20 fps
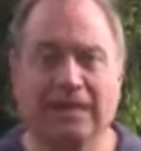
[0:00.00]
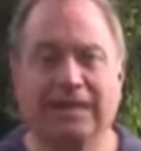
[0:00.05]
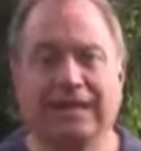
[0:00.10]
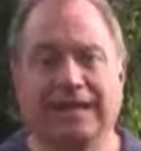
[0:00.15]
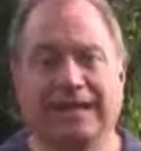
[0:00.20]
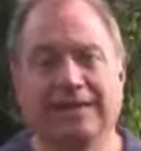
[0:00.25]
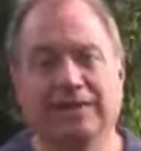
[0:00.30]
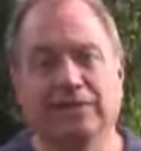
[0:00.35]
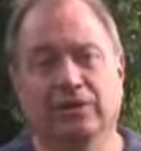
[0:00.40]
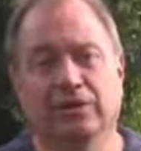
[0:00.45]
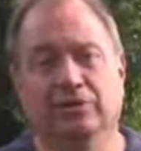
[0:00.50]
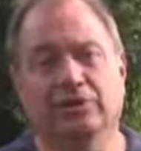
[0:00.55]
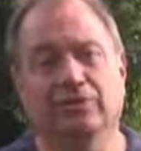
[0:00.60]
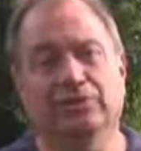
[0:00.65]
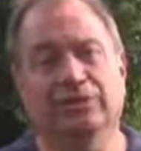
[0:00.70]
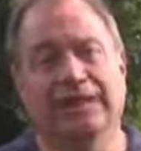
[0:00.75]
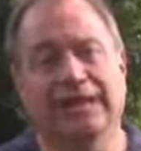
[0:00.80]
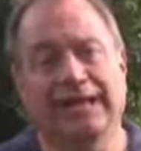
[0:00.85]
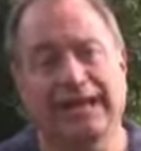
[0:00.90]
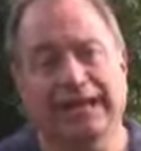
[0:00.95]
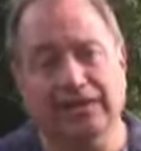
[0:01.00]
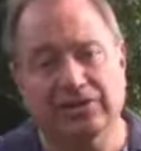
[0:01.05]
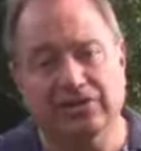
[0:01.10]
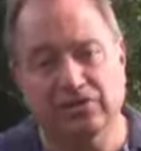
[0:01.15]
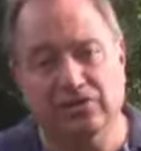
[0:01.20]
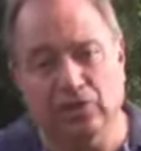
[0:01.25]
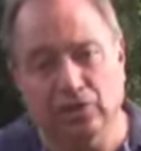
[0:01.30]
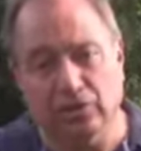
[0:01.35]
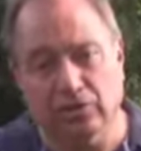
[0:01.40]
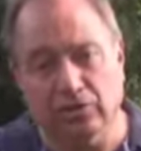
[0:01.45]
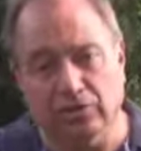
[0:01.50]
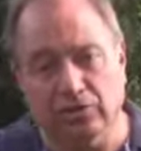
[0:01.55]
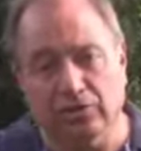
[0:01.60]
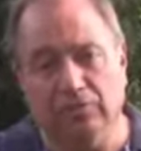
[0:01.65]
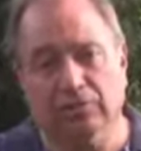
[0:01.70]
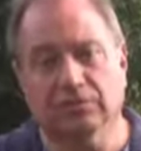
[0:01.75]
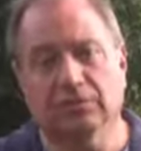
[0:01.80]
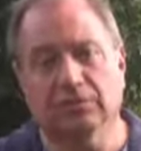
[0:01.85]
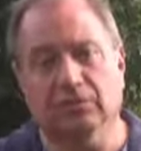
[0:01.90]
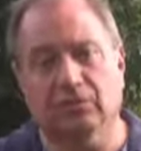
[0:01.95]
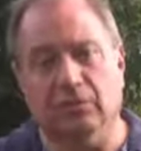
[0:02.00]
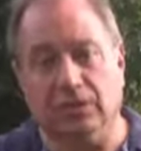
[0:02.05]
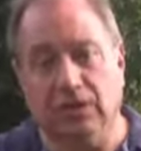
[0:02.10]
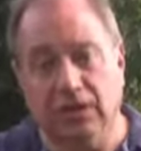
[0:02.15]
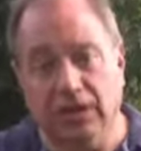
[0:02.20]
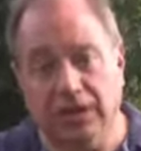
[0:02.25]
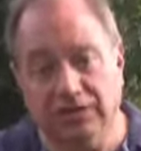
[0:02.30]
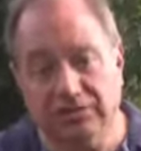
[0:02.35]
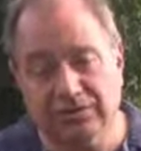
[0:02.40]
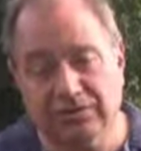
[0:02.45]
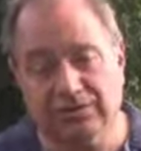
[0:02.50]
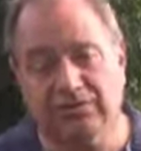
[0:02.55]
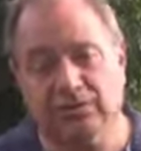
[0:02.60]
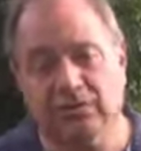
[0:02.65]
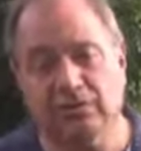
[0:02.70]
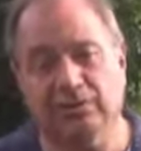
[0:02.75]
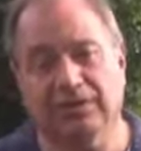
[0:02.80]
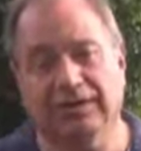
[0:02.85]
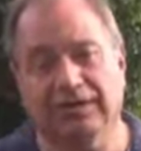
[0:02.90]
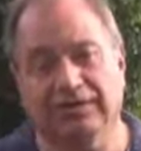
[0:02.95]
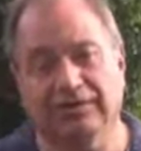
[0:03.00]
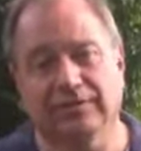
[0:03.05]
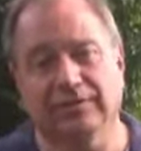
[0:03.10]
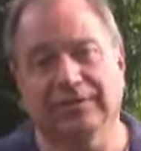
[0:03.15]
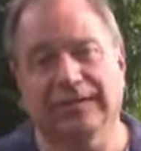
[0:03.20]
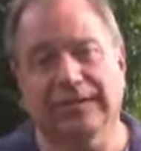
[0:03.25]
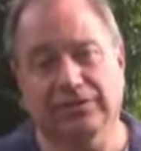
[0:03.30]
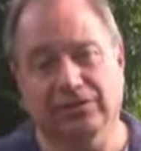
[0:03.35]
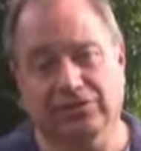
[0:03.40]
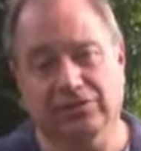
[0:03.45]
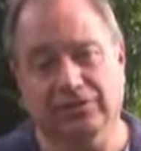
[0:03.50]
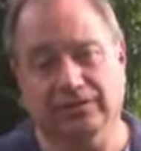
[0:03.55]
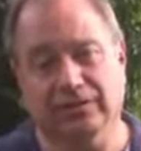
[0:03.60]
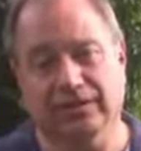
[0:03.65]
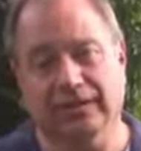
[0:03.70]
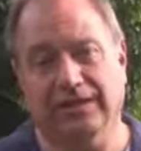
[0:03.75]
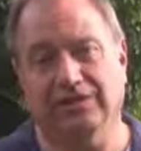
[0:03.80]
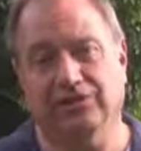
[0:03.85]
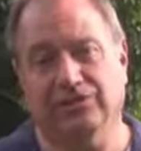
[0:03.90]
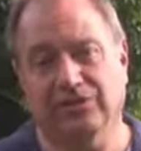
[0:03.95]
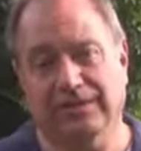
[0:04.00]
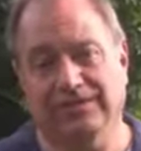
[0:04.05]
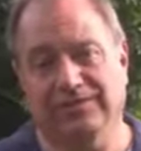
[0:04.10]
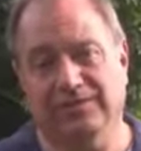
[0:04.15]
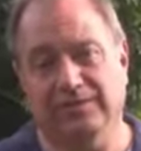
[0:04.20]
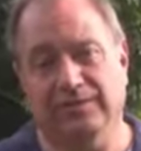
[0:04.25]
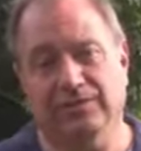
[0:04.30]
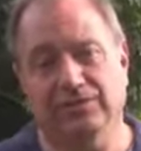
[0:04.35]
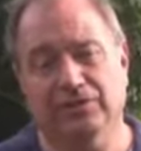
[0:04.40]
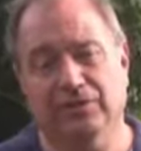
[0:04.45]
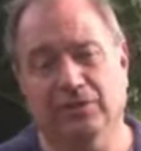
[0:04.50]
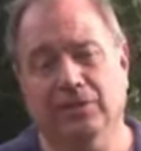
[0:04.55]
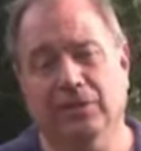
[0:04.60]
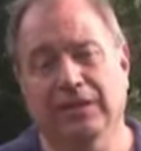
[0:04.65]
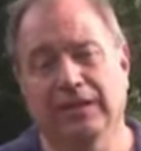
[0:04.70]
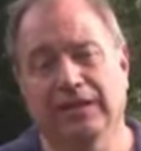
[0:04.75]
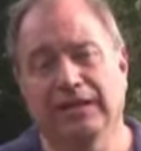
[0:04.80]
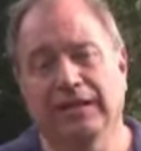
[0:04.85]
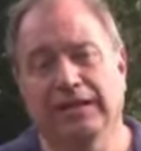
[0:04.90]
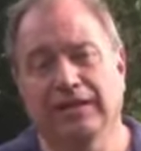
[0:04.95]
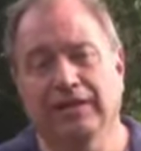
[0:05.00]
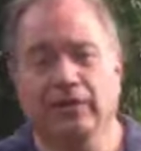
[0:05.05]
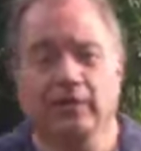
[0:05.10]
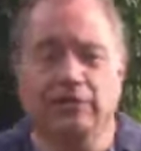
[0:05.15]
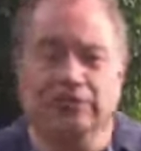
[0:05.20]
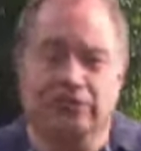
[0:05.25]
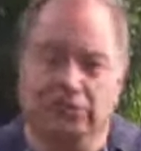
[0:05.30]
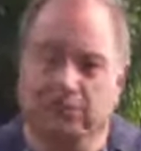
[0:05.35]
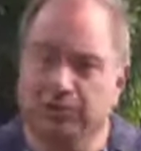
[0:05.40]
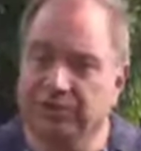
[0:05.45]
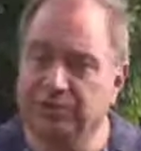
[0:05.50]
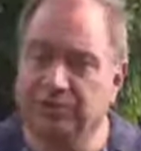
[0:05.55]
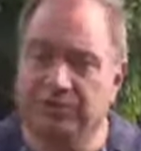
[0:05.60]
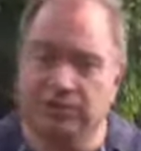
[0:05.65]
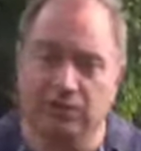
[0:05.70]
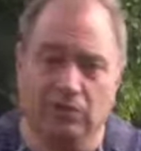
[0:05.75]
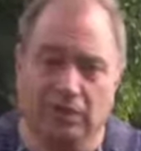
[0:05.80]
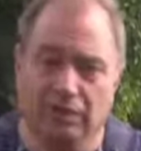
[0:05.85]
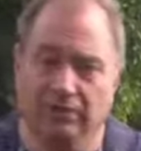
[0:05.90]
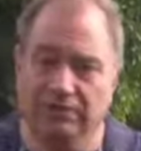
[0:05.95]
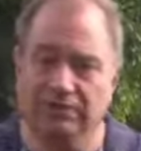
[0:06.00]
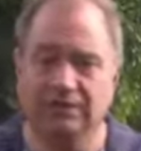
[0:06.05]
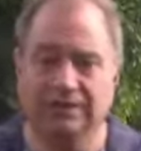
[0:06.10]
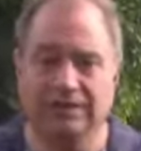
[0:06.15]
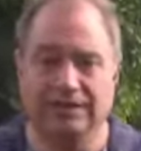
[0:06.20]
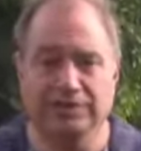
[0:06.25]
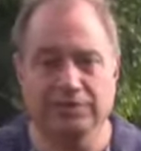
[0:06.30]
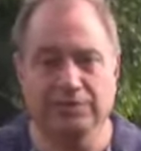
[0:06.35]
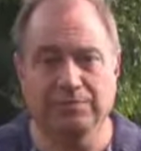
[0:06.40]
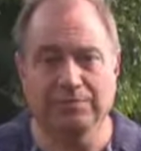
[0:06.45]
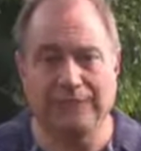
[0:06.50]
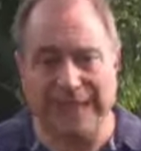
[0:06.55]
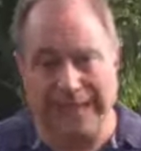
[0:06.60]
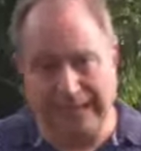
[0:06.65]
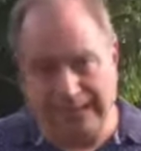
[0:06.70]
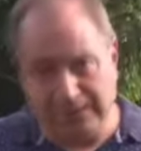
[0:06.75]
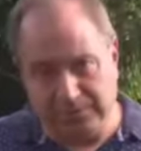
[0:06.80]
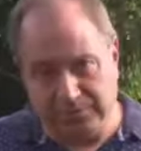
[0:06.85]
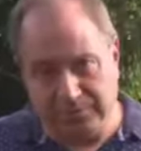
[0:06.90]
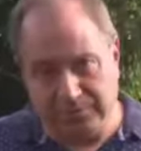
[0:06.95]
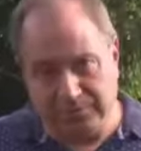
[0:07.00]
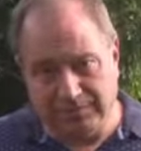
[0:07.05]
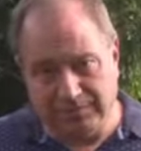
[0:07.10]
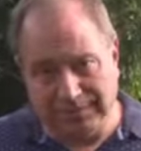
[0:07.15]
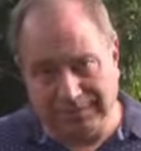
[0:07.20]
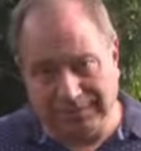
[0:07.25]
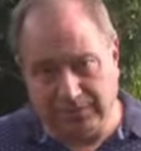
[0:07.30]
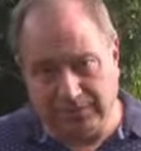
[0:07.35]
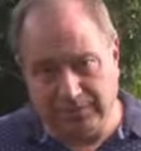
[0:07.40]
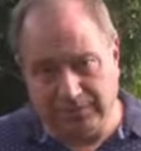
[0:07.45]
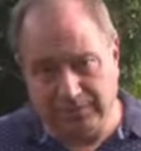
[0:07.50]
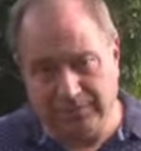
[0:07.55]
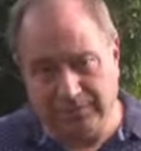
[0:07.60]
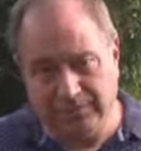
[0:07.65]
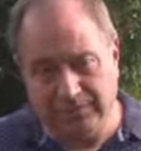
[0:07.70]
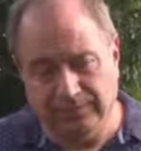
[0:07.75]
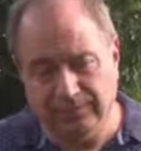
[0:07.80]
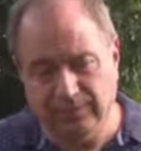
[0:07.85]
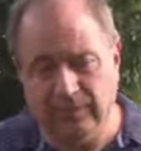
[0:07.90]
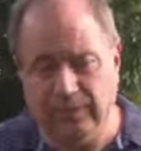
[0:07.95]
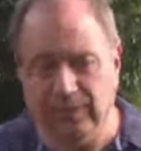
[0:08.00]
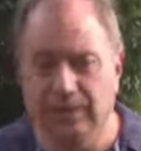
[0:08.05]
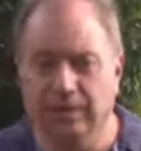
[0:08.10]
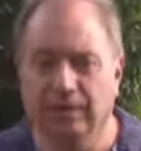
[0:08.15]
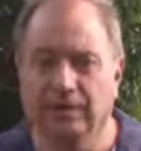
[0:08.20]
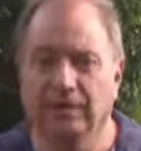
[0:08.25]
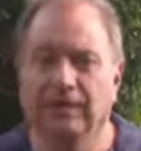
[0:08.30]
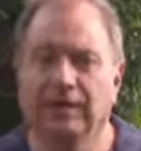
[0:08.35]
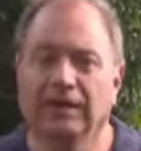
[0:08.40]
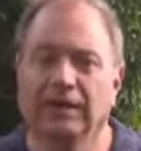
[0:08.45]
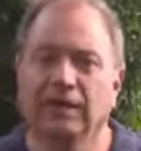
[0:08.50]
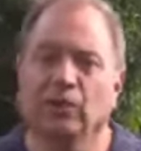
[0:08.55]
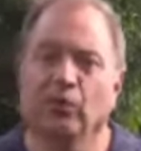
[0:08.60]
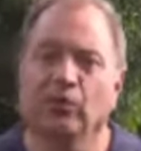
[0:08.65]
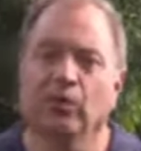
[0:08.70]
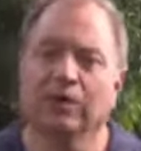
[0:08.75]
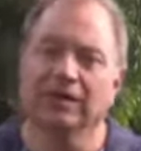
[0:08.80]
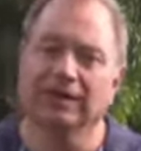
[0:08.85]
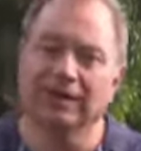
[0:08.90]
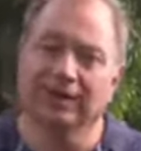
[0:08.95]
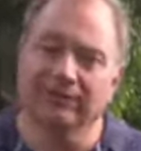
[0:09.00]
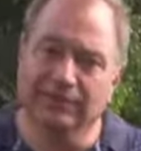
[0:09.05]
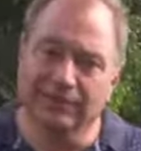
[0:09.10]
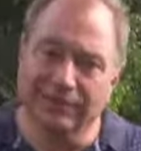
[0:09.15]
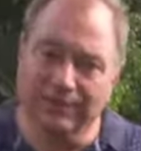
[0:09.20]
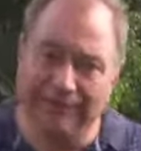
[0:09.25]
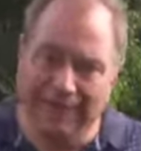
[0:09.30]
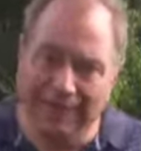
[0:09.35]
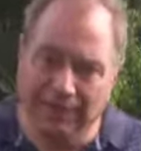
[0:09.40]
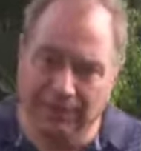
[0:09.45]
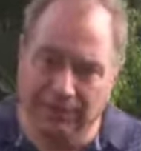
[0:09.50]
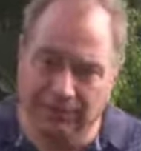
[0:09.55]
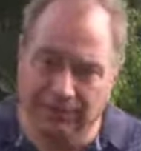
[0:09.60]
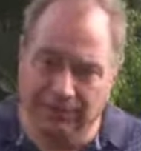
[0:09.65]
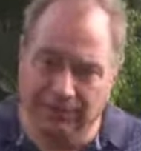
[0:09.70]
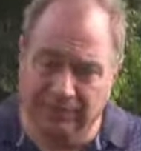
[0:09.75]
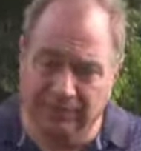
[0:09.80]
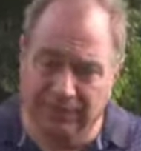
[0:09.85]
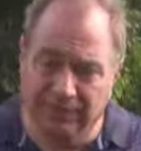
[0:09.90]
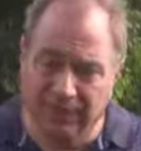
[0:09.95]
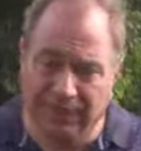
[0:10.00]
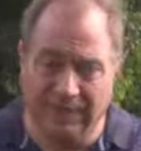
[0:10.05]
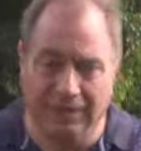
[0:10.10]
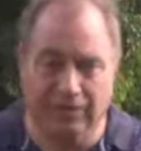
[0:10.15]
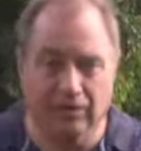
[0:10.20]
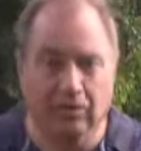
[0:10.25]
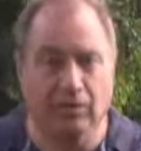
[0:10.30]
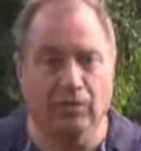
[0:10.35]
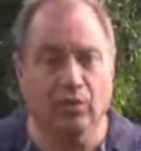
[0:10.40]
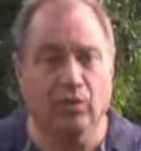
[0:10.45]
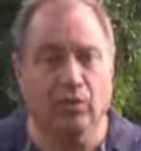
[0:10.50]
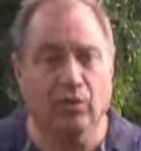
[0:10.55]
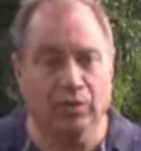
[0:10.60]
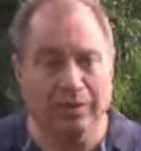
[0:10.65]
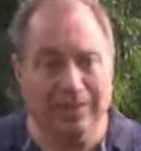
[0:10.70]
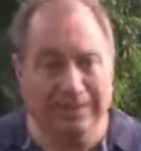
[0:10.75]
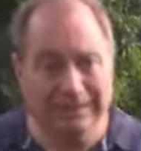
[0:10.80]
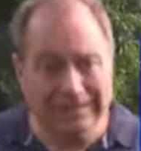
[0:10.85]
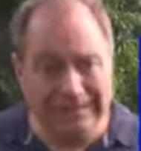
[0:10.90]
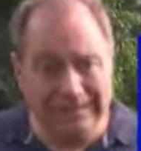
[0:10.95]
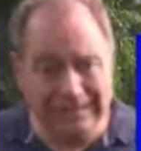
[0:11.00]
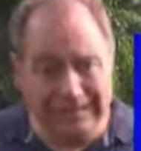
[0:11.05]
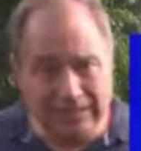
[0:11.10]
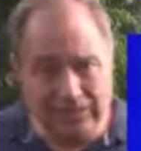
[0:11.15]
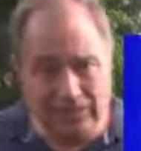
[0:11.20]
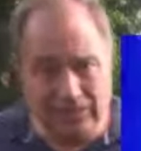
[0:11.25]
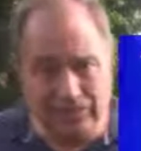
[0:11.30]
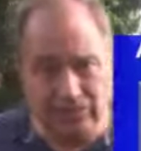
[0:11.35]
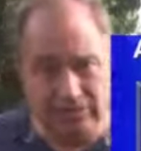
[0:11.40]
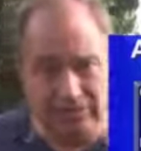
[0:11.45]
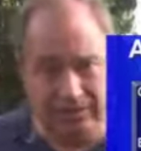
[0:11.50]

in those external or customer level echelon achievements. So those are the ones we talk to senior management about. One level down from that are organizational